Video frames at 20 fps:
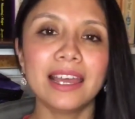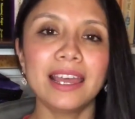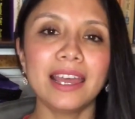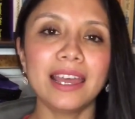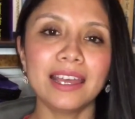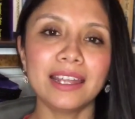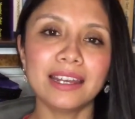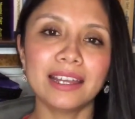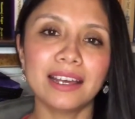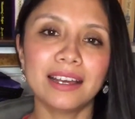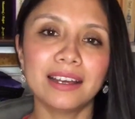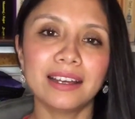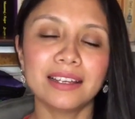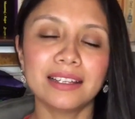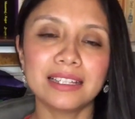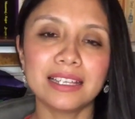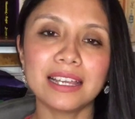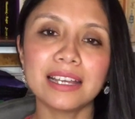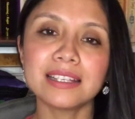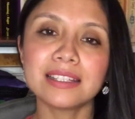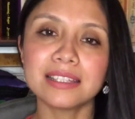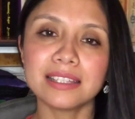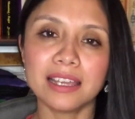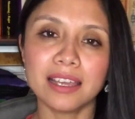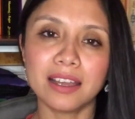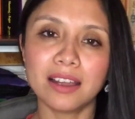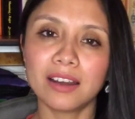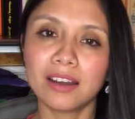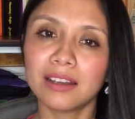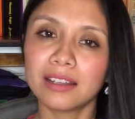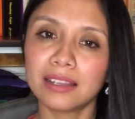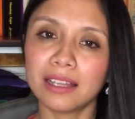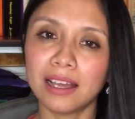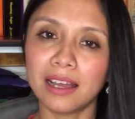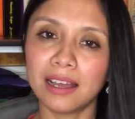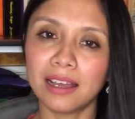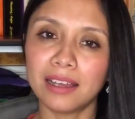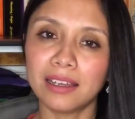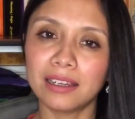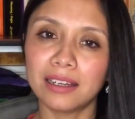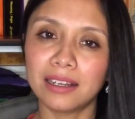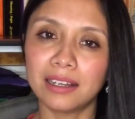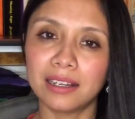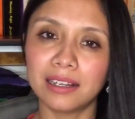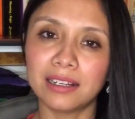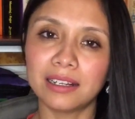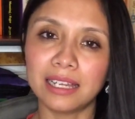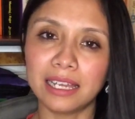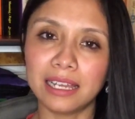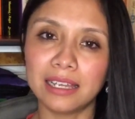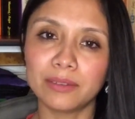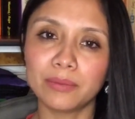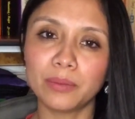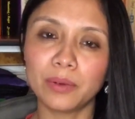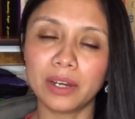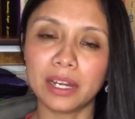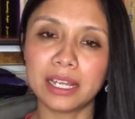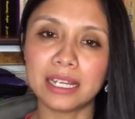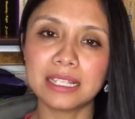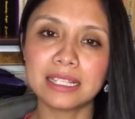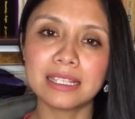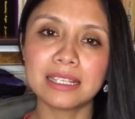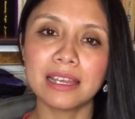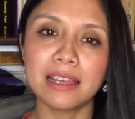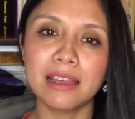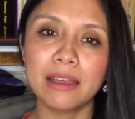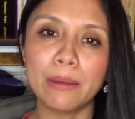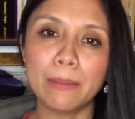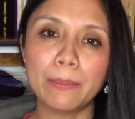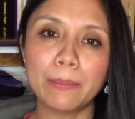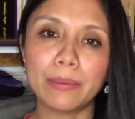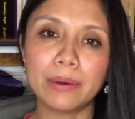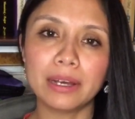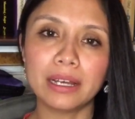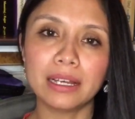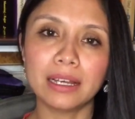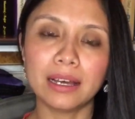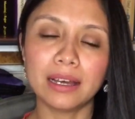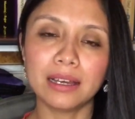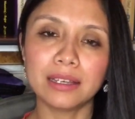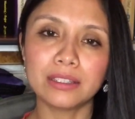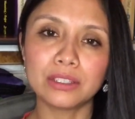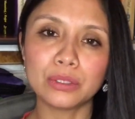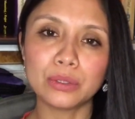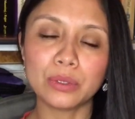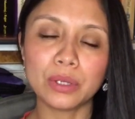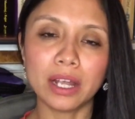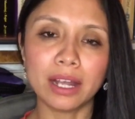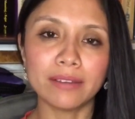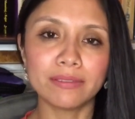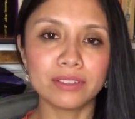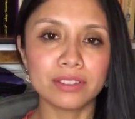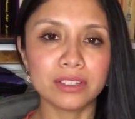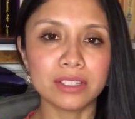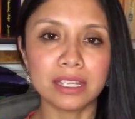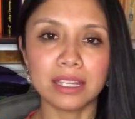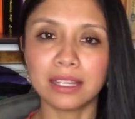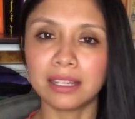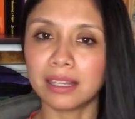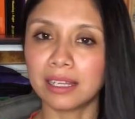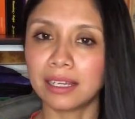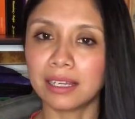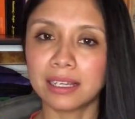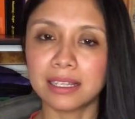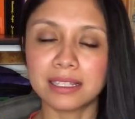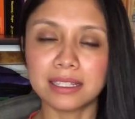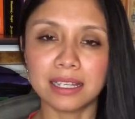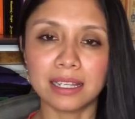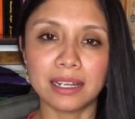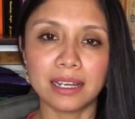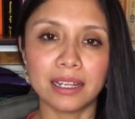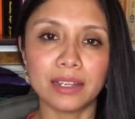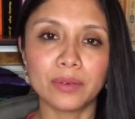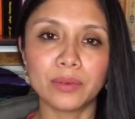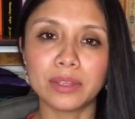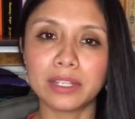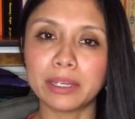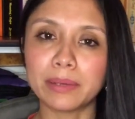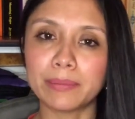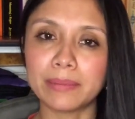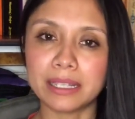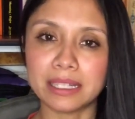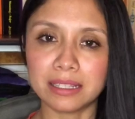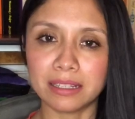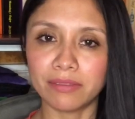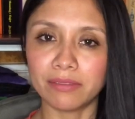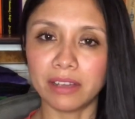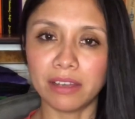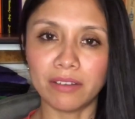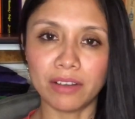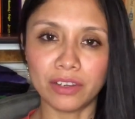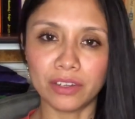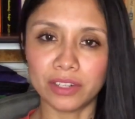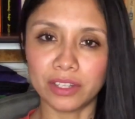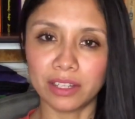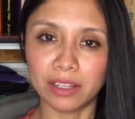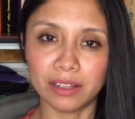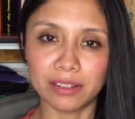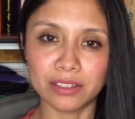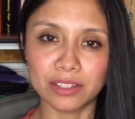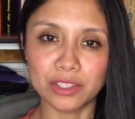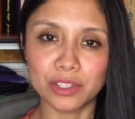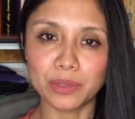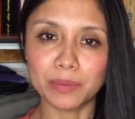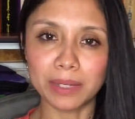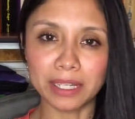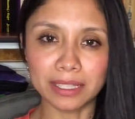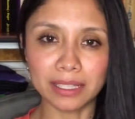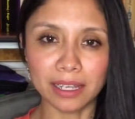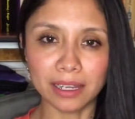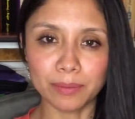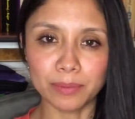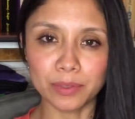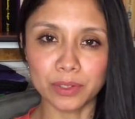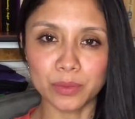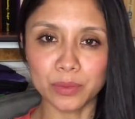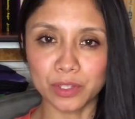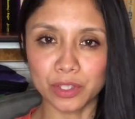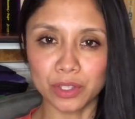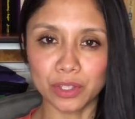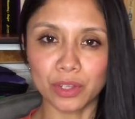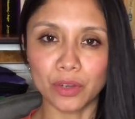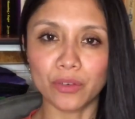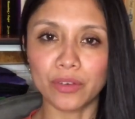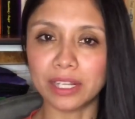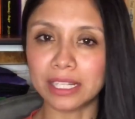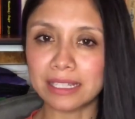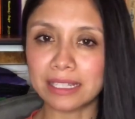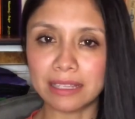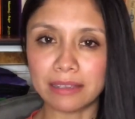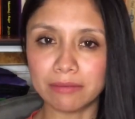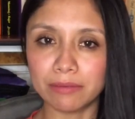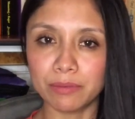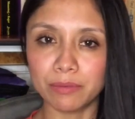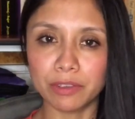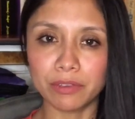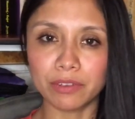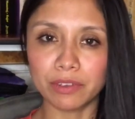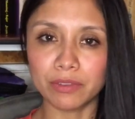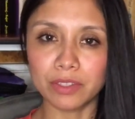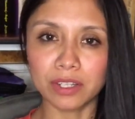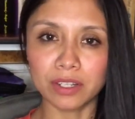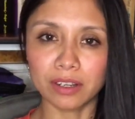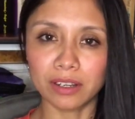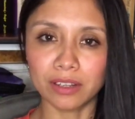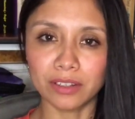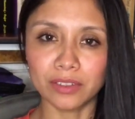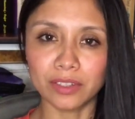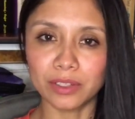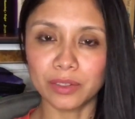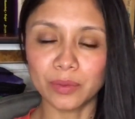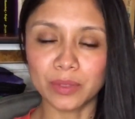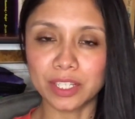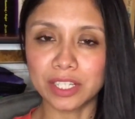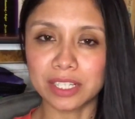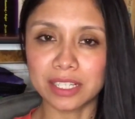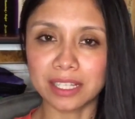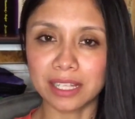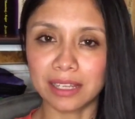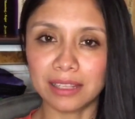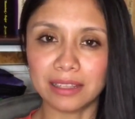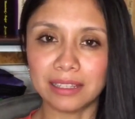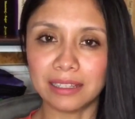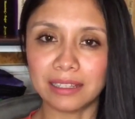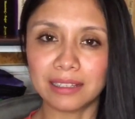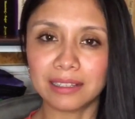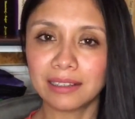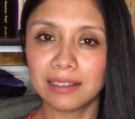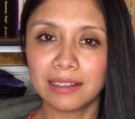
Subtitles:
And yes, they are on the high end price, but I do have to say, like I said, I only invested $500 into my diapers, which is already saving me $1,500, which is, I think,